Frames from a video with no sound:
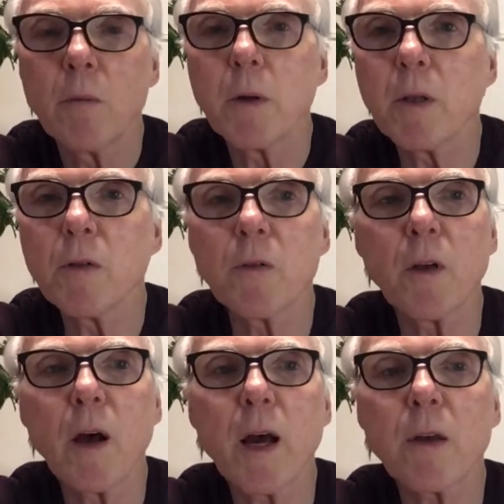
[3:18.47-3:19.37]
But this is
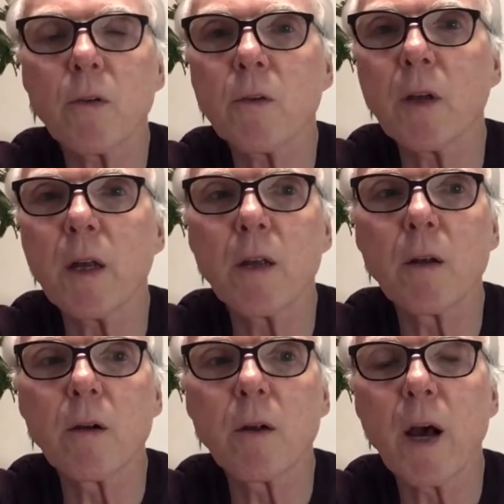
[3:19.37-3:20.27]
the highest
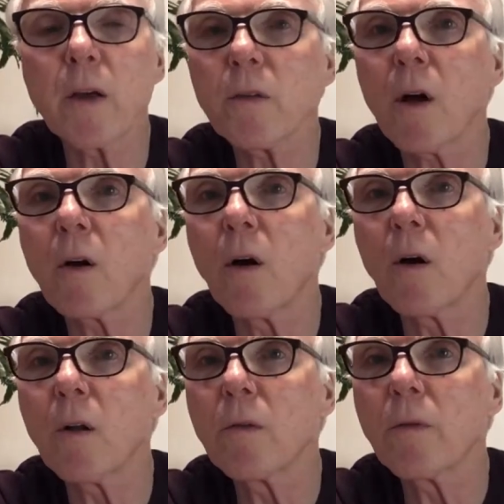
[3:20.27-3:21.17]

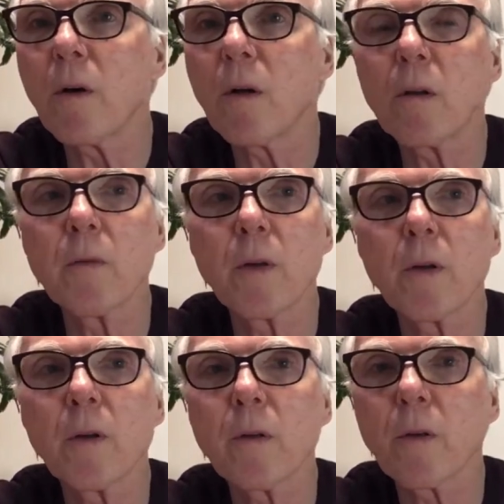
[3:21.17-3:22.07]
alcohol of all of
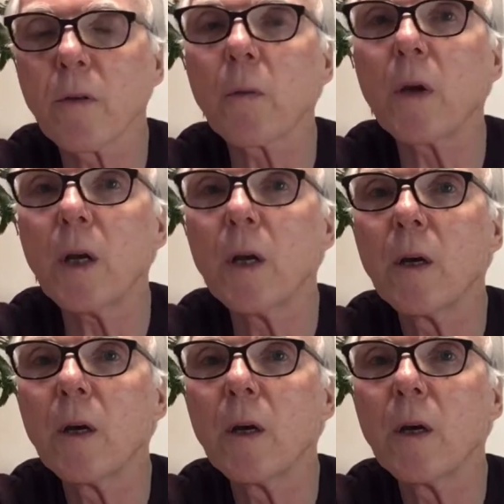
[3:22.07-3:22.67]
the three